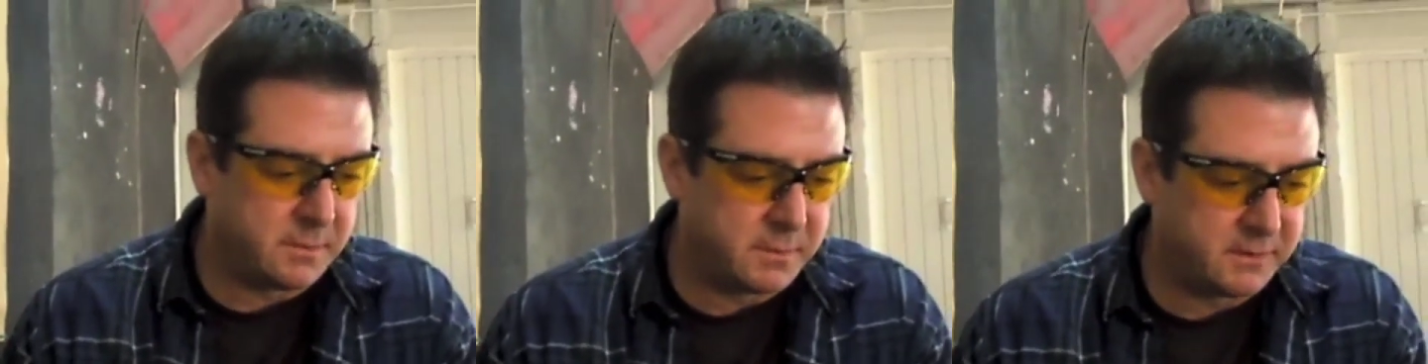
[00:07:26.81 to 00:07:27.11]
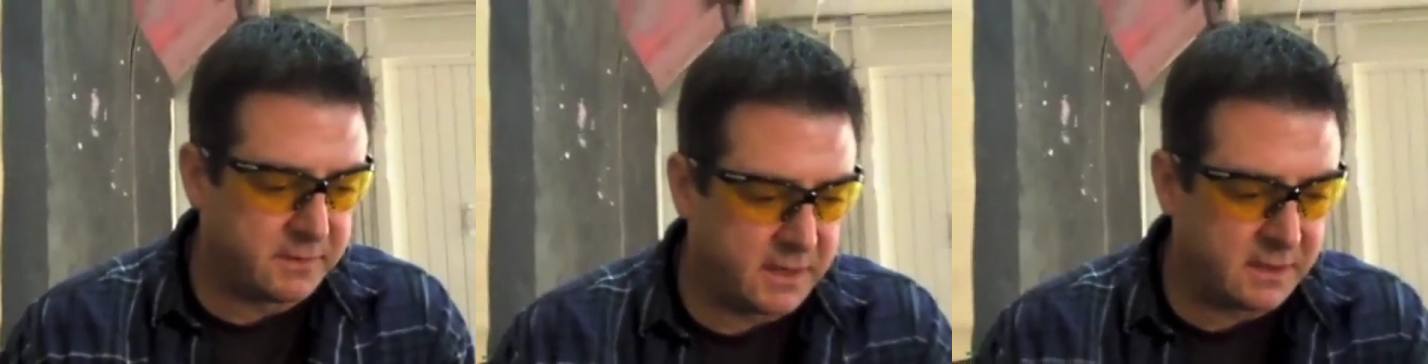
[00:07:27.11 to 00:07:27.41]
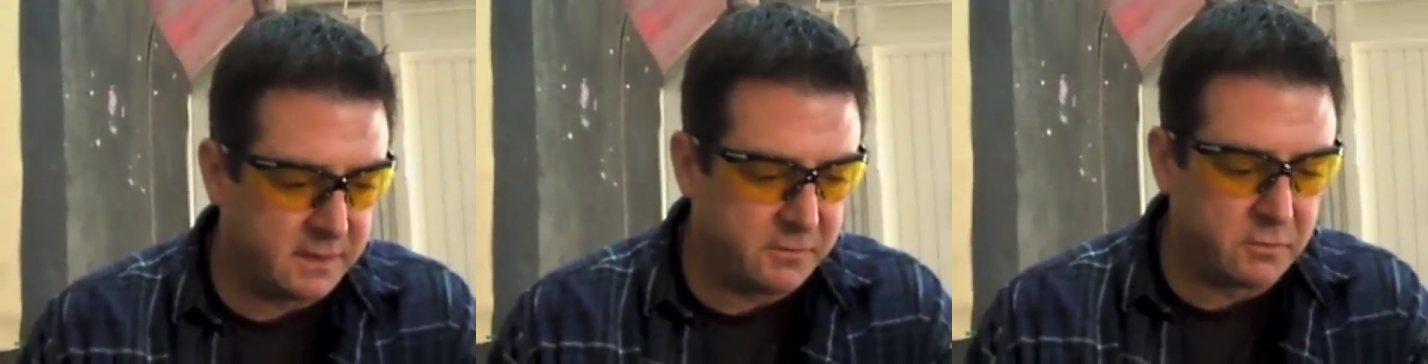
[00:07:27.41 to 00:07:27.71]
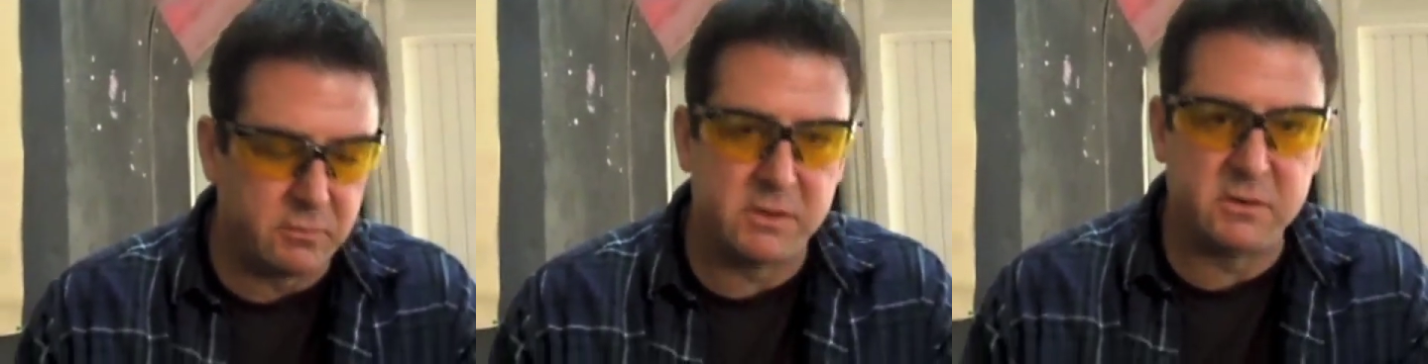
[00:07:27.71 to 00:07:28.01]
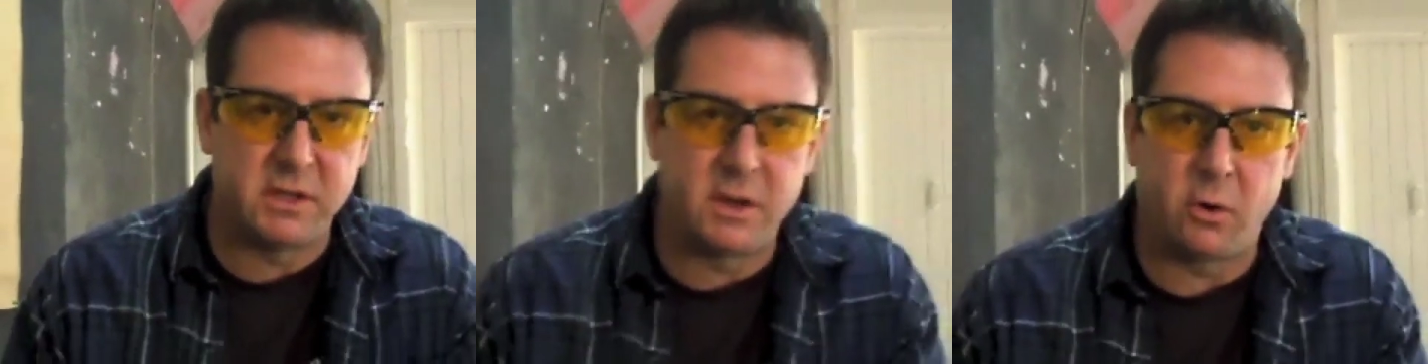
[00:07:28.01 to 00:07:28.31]
Is that if you
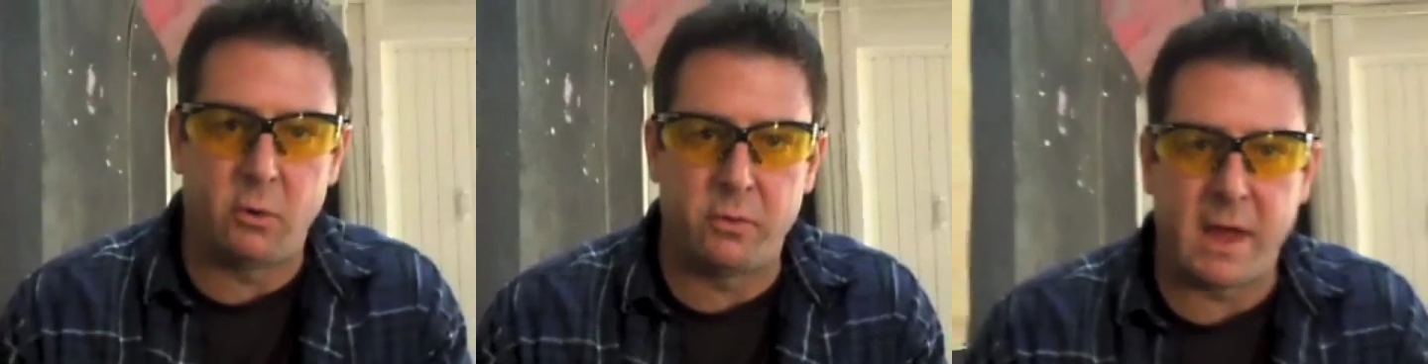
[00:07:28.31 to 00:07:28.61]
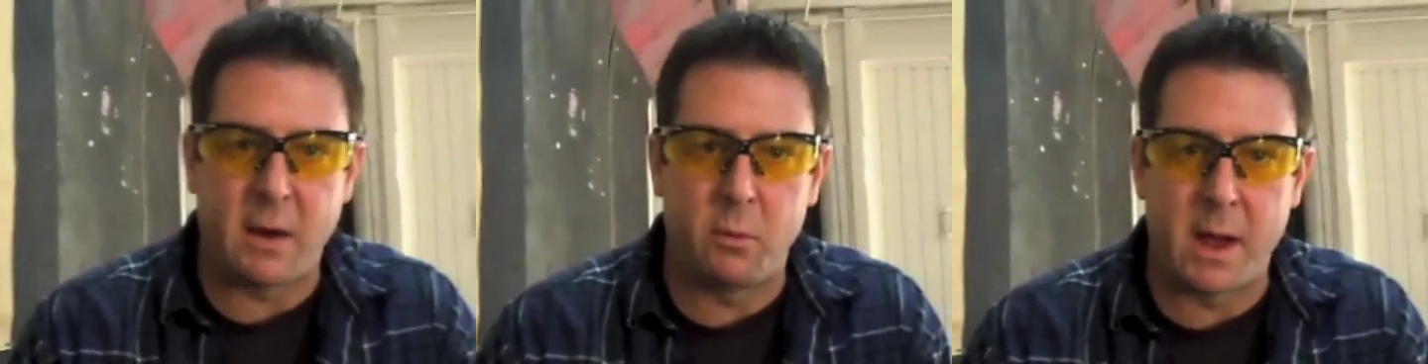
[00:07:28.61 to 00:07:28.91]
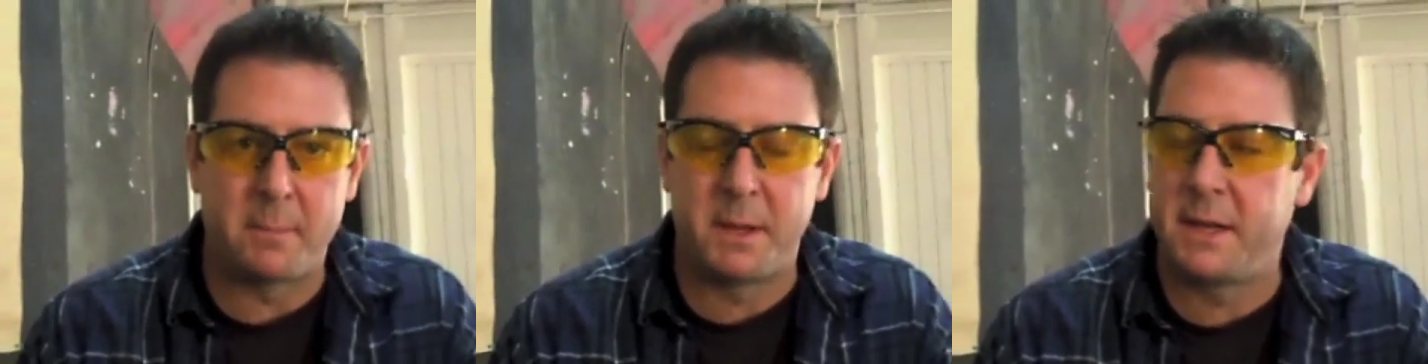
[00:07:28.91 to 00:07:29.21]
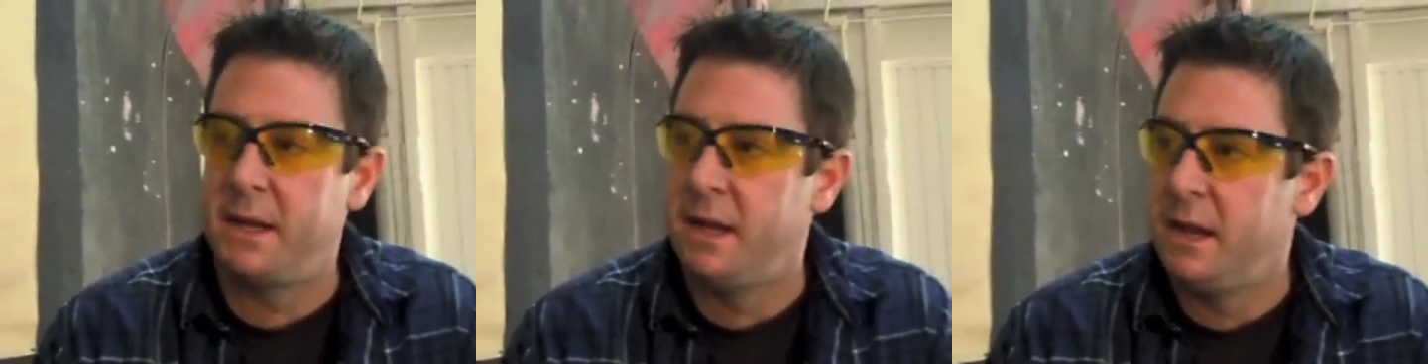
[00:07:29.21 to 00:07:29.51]
rigidly hold that weapon,